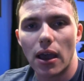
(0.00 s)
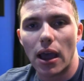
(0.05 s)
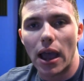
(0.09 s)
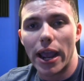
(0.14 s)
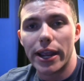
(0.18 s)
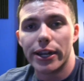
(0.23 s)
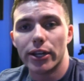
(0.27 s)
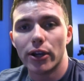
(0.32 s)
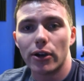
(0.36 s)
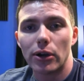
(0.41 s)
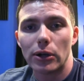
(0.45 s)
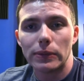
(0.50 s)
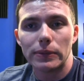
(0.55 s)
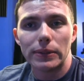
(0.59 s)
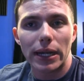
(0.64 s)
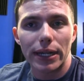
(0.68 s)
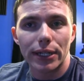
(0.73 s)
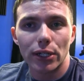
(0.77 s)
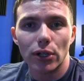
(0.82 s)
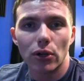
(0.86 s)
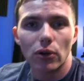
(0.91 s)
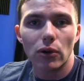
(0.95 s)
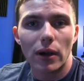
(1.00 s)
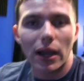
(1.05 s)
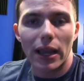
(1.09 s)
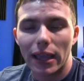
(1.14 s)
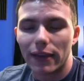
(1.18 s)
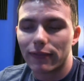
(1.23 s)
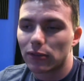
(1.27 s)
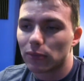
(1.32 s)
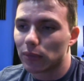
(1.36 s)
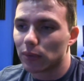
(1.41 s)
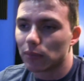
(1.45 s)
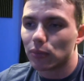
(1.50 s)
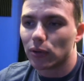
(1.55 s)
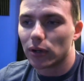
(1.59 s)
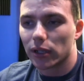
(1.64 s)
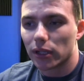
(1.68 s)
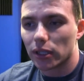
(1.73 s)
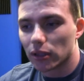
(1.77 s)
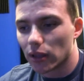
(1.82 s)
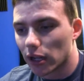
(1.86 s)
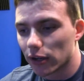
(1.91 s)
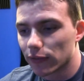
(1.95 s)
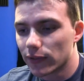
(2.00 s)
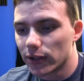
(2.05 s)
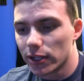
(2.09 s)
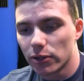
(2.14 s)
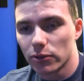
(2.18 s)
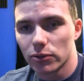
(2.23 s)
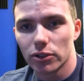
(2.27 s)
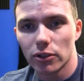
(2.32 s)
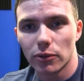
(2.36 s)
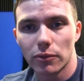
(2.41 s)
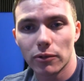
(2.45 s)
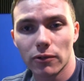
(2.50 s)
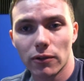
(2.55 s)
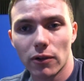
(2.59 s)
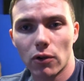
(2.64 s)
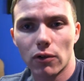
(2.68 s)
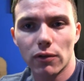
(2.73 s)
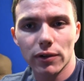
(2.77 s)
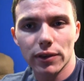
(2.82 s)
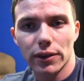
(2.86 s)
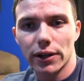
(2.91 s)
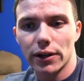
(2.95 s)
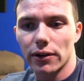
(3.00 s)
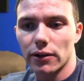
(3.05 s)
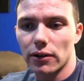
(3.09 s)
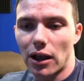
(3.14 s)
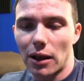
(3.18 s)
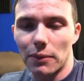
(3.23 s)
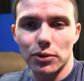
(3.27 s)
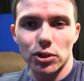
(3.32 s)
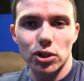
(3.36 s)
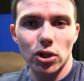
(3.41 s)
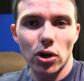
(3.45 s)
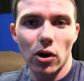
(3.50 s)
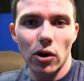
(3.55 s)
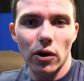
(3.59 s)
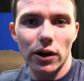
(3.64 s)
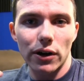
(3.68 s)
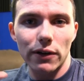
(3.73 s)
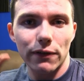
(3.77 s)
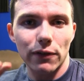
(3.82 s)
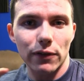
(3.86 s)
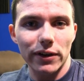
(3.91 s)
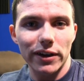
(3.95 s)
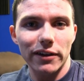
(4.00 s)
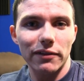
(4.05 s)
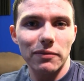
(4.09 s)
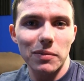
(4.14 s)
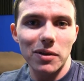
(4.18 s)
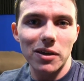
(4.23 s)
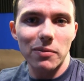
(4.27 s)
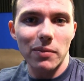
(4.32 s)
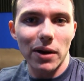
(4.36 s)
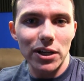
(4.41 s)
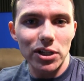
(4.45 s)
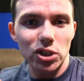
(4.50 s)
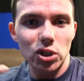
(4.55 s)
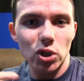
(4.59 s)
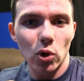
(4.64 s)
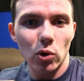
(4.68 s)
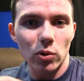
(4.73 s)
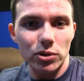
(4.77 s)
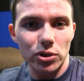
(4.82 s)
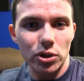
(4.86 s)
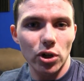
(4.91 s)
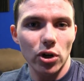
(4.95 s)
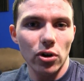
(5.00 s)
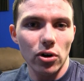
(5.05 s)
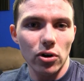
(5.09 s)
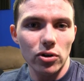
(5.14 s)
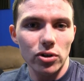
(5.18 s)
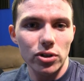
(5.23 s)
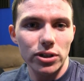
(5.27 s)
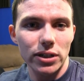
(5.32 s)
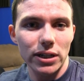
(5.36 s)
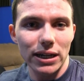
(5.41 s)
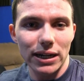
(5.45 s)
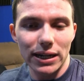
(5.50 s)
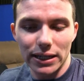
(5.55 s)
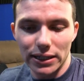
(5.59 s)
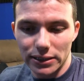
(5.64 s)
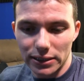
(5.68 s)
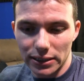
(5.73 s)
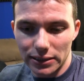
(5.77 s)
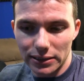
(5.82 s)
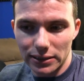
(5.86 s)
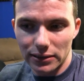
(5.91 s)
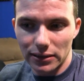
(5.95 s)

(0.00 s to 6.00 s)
I know, I haven't been putting a lot of videos over there. I'm sorry, forgive me, my soul is cursed. It is